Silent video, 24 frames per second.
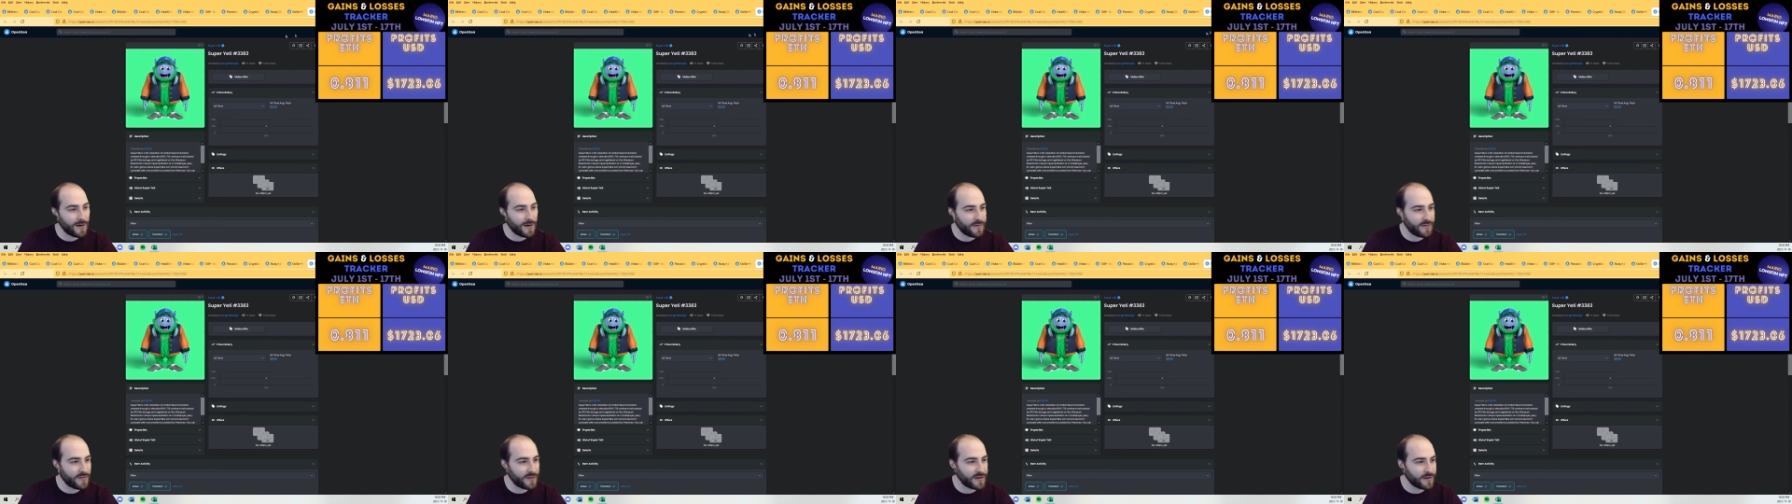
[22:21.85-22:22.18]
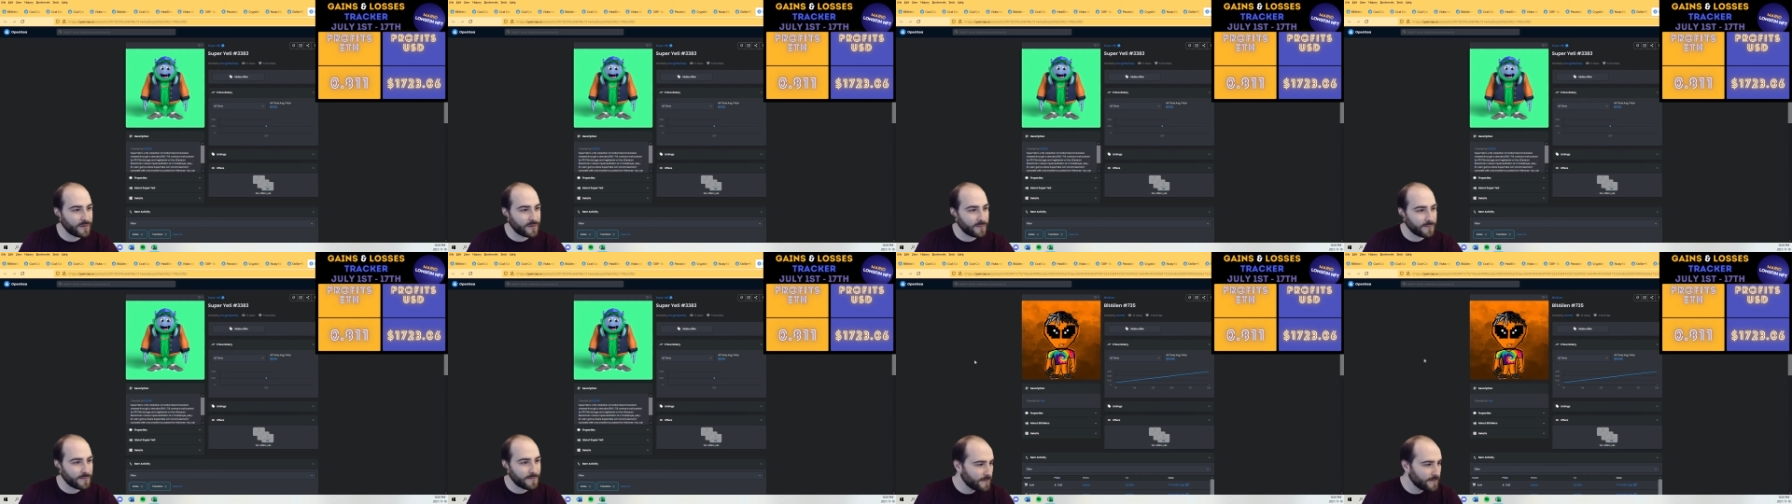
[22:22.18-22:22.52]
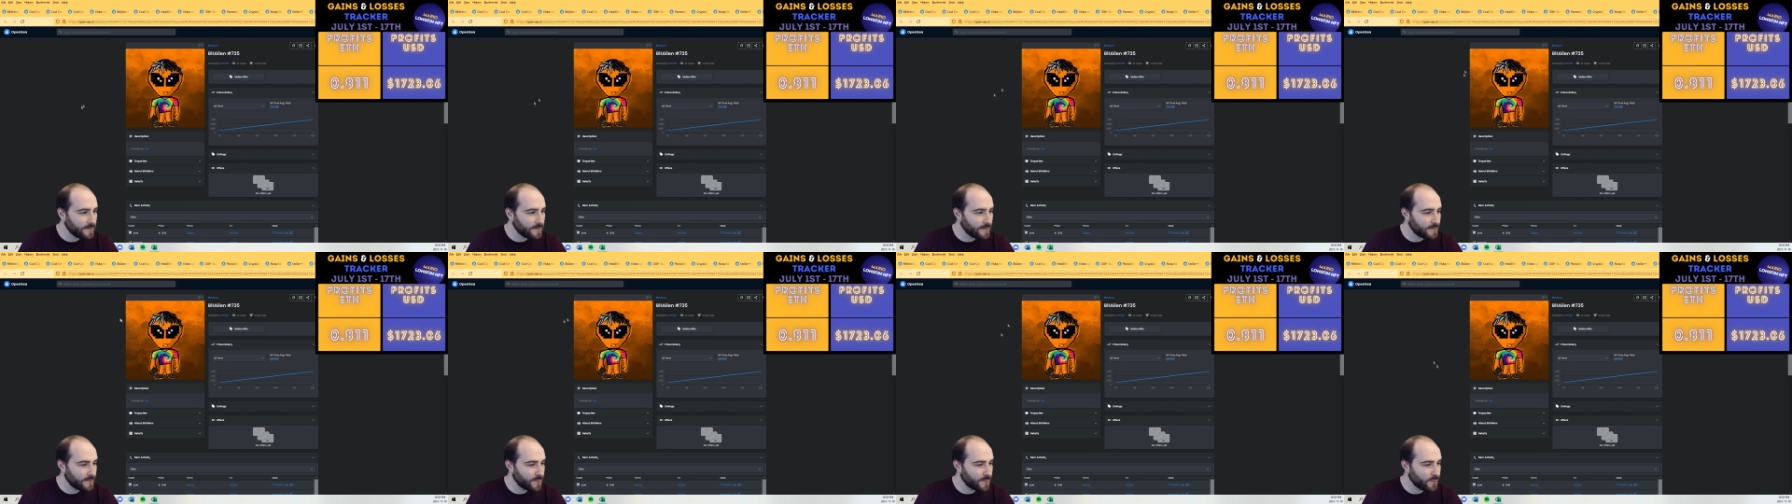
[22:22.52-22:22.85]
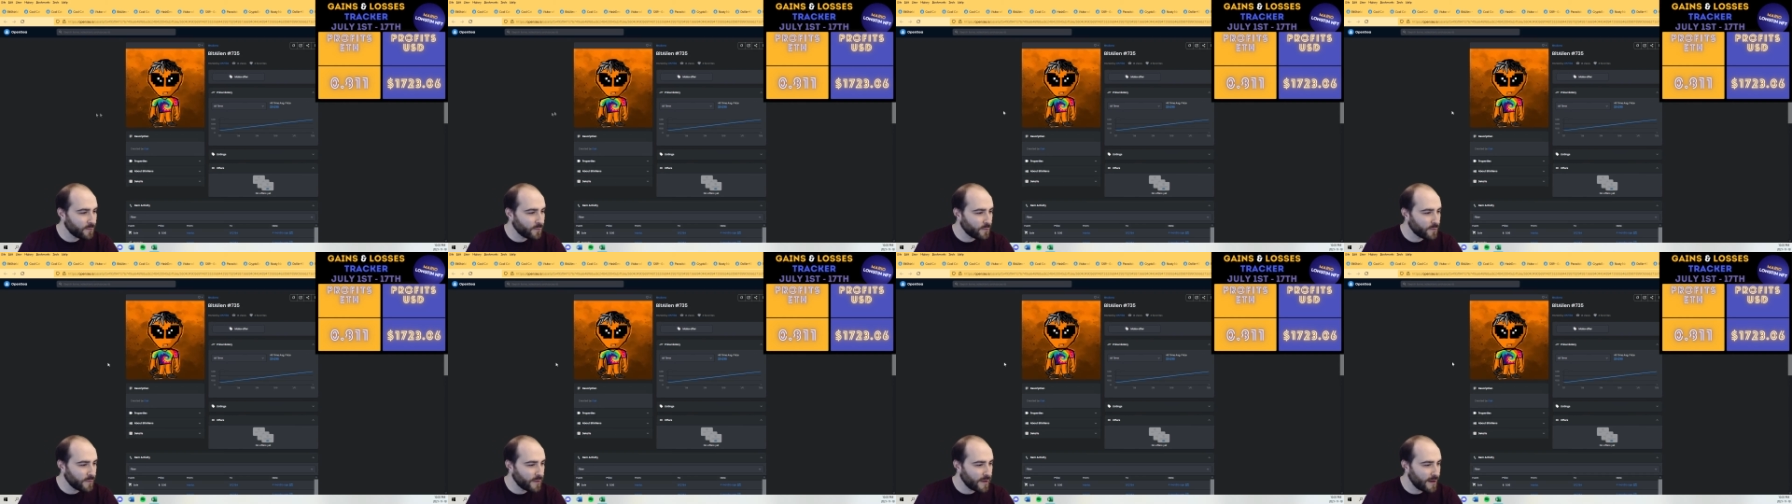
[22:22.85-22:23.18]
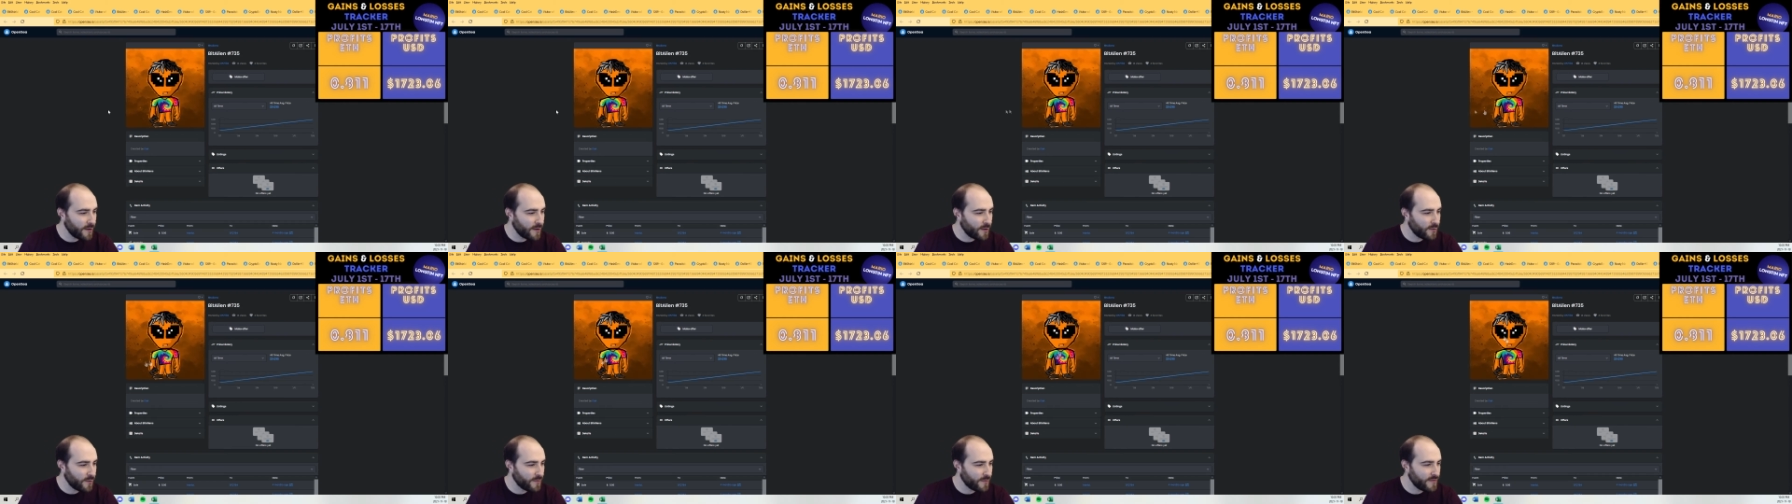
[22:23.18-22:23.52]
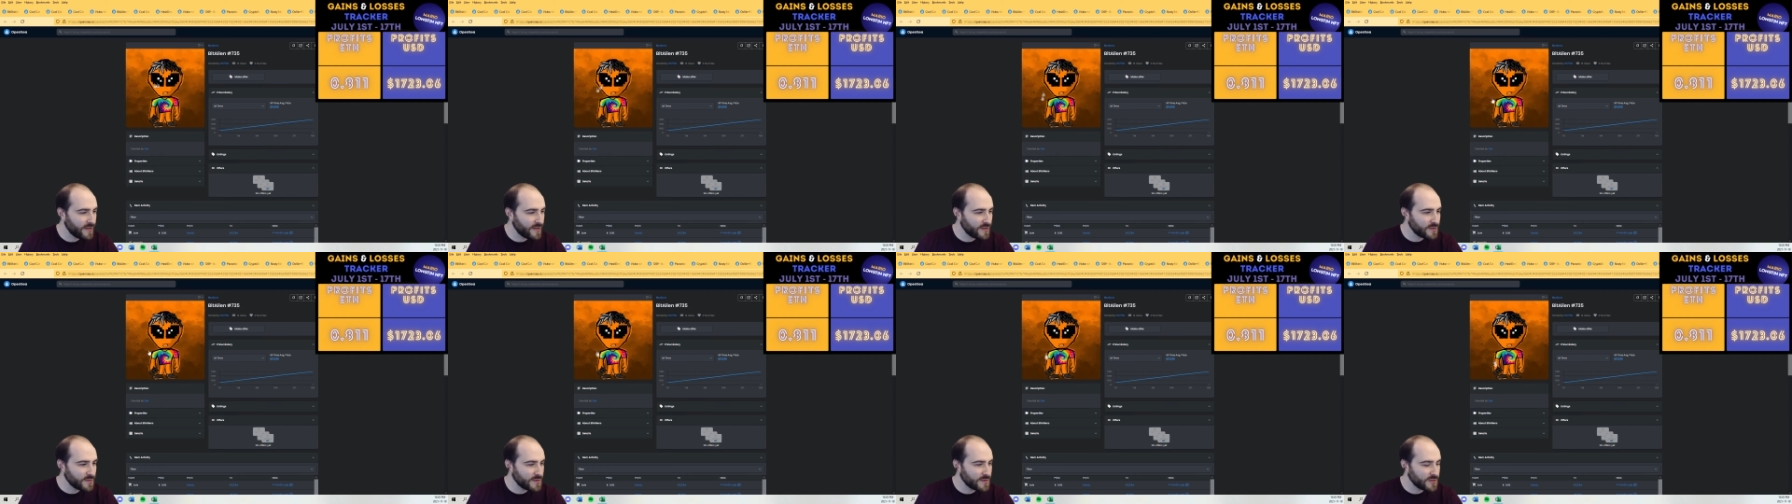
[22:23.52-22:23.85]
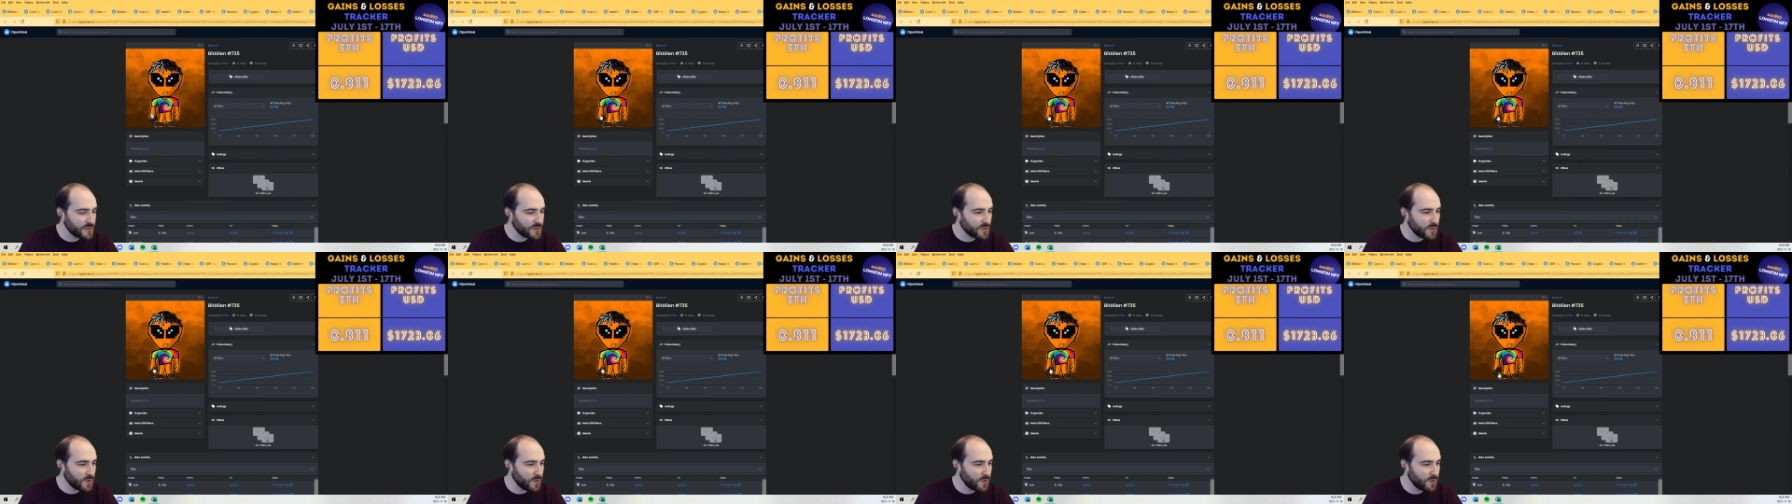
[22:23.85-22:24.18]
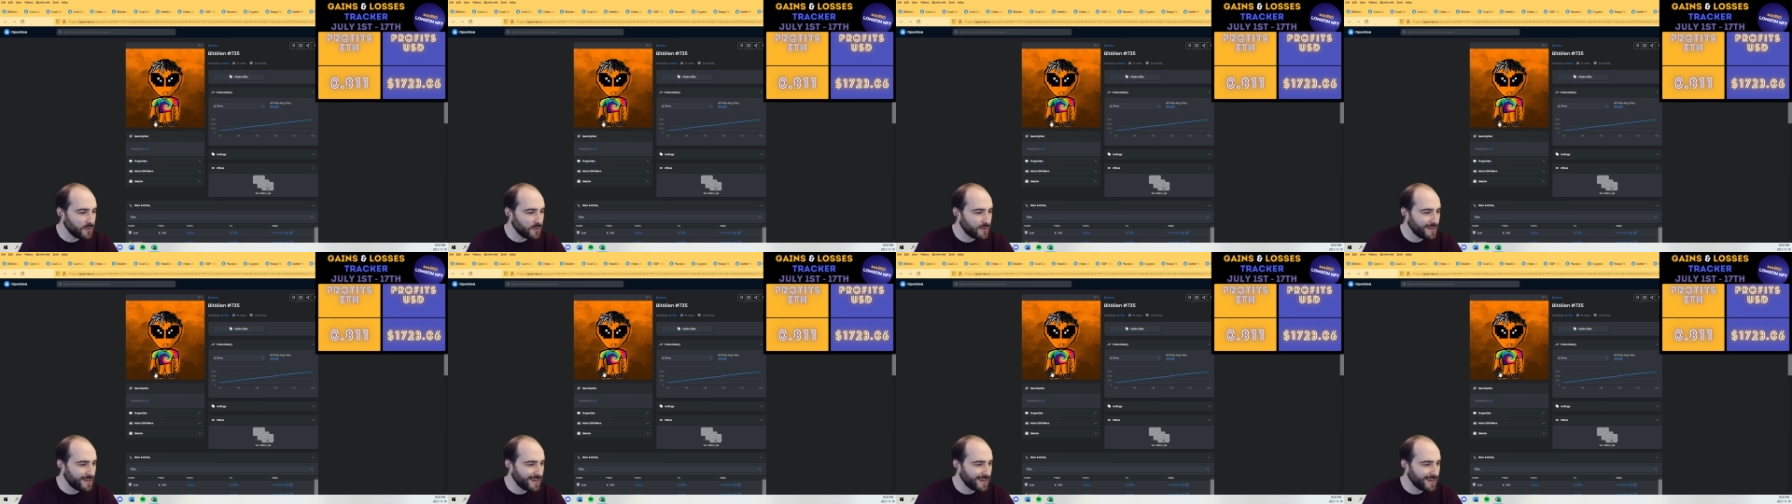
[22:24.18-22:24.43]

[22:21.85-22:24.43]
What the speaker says: there. This one sold.